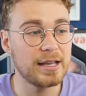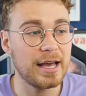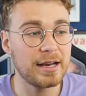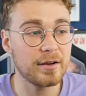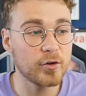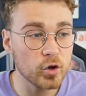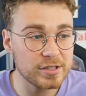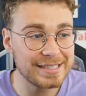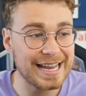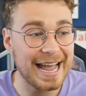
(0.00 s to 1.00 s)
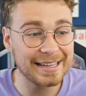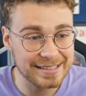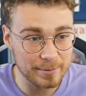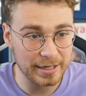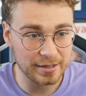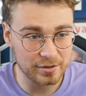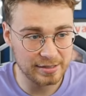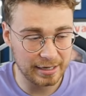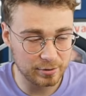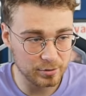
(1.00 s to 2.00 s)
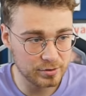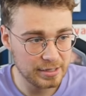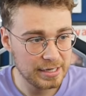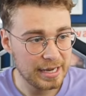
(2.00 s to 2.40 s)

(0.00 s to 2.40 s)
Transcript: and of course he's had to make those tackles,